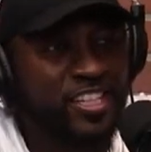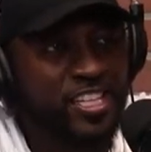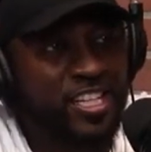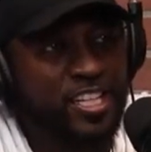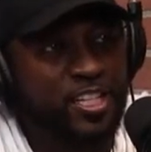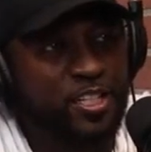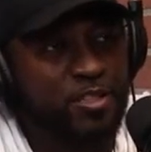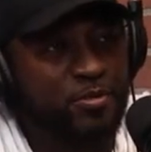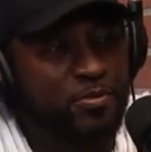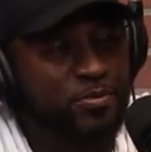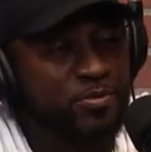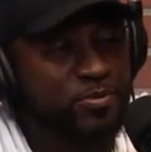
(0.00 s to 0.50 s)

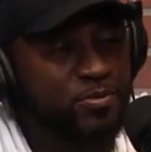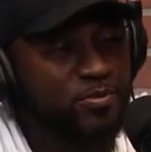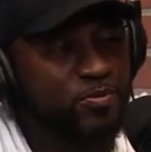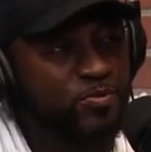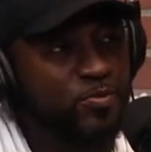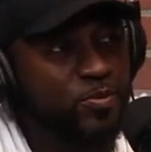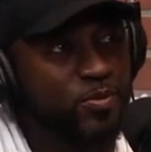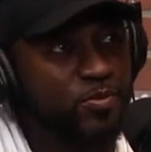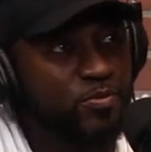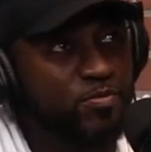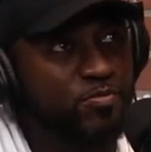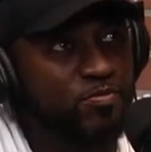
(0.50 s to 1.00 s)
if
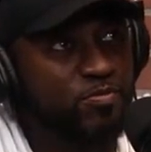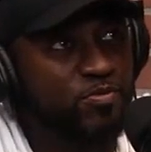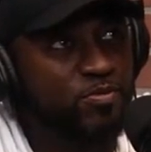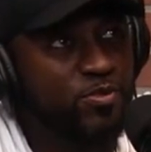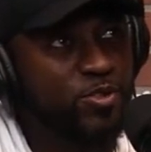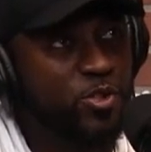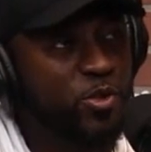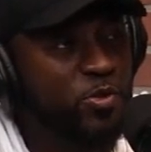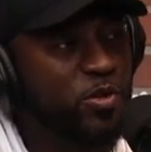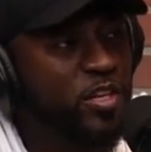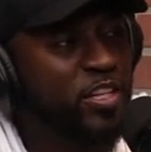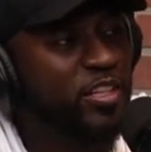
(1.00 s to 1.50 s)

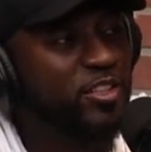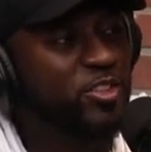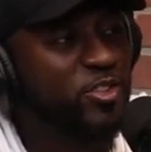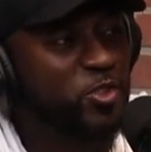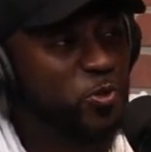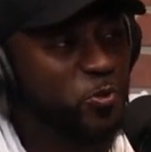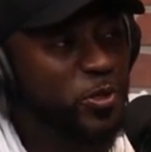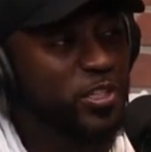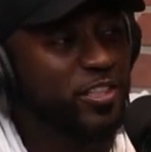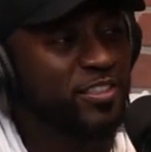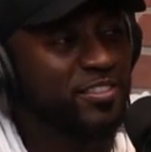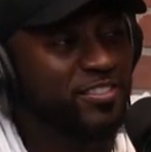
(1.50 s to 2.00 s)
you need a
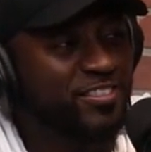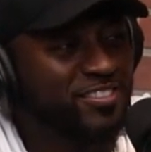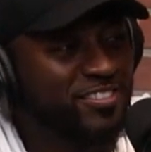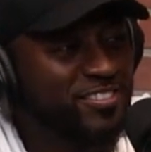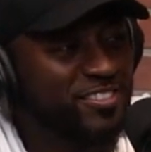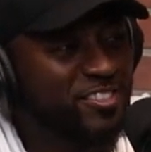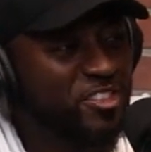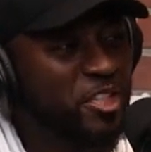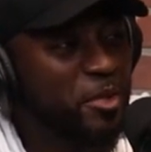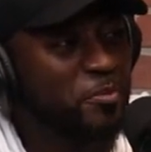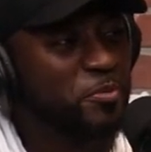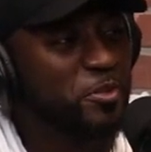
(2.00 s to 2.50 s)
sweet,
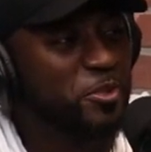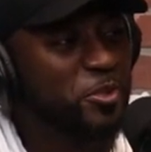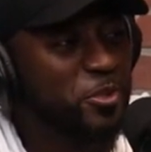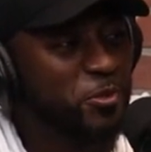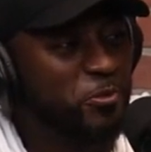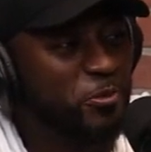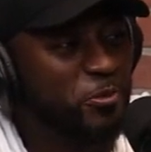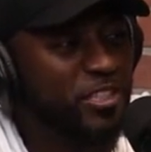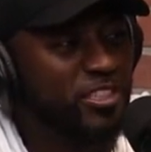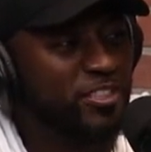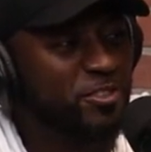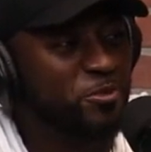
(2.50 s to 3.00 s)
something
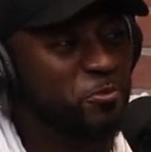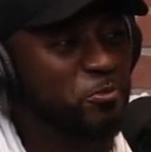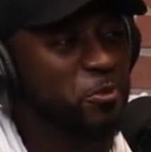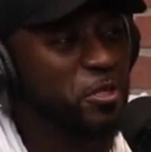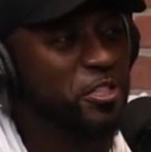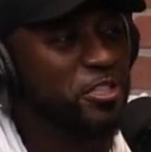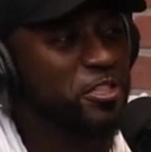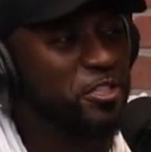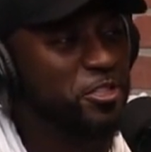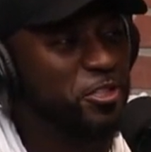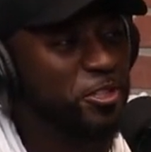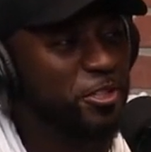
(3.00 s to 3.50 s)
sweet, what
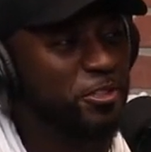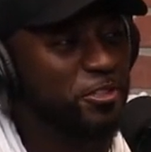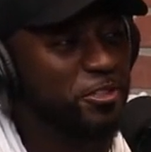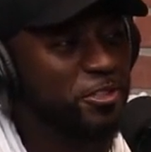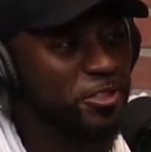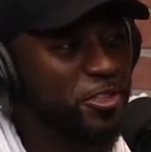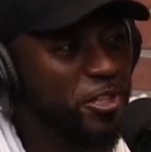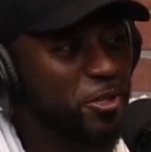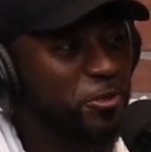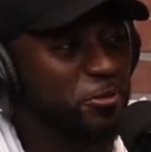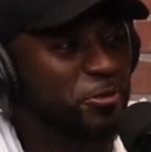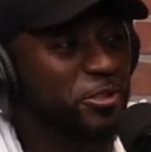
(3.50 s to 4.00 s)
is your
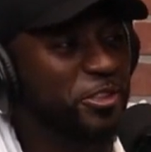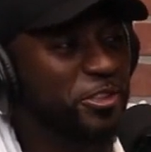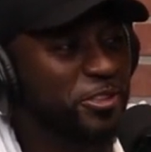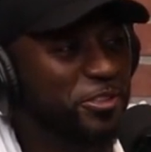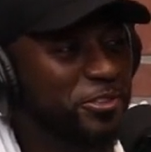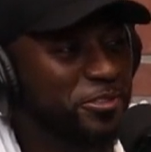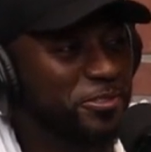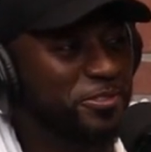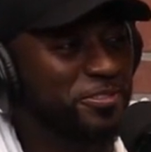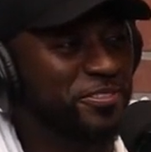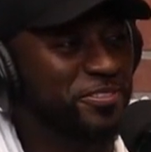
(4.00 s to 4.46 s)
go-to?